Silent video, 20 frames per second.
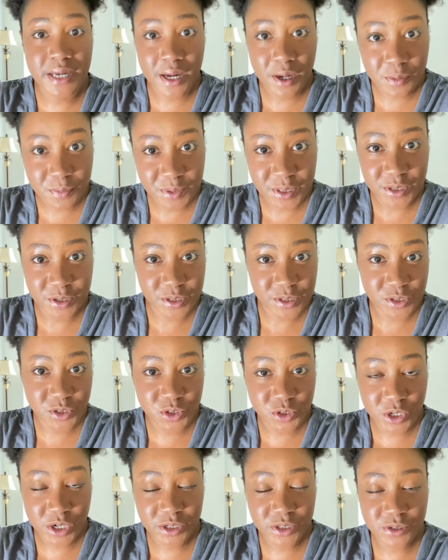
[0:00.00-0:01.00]
I'll be your
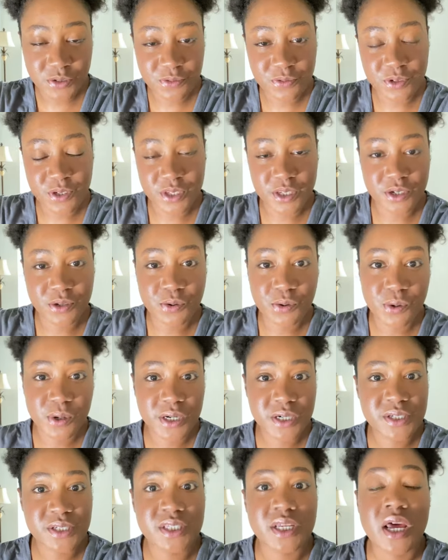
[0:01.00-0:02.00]
instructor for the
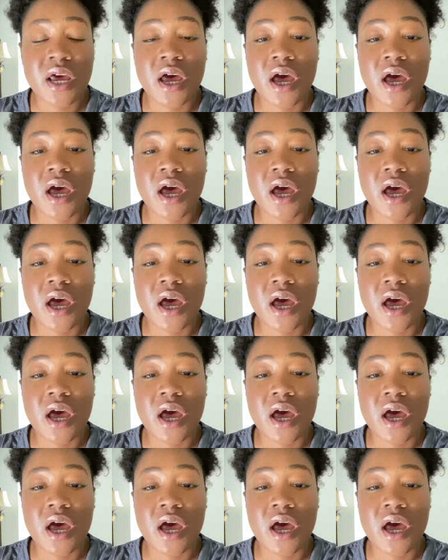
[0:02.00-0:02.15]
course.